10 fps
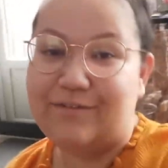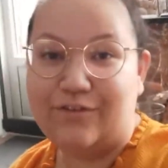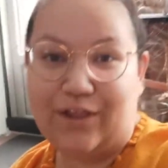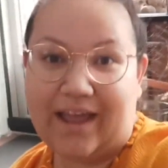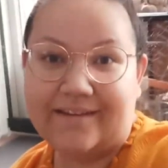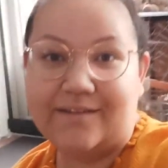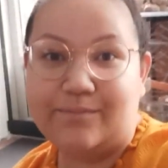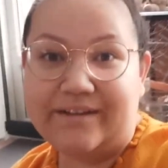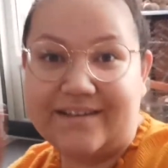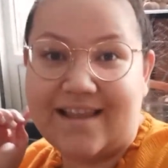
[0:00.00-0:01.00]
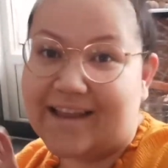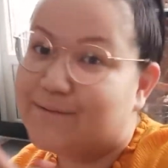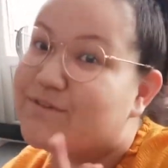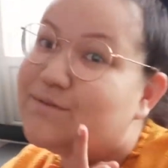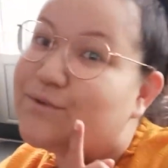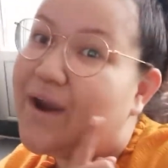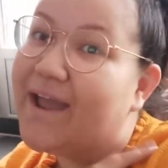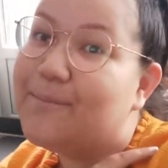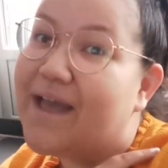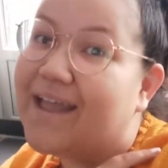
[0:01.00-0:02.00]
If you liked it, please like and
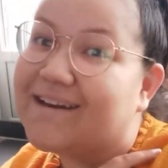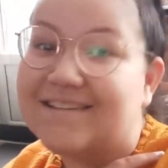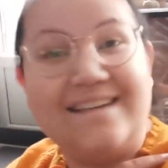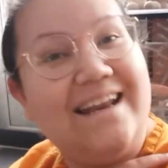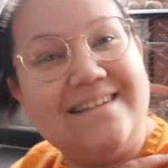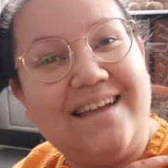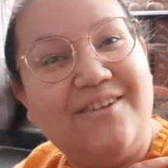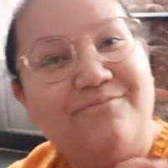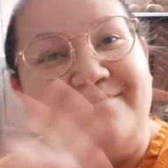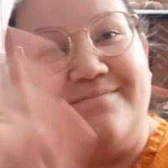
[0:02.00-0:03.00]
subscribe and see you next time.